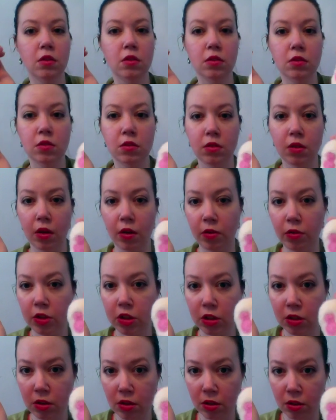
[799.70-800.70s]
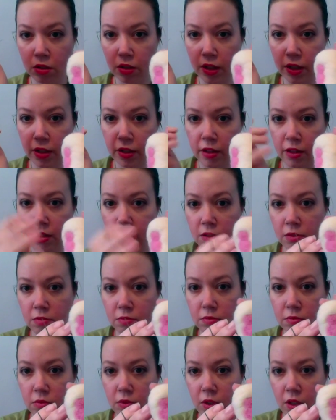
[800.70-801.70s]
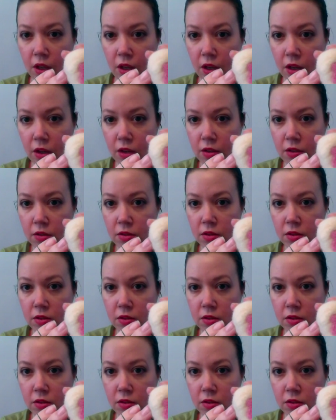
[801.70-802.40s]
So it should look like that.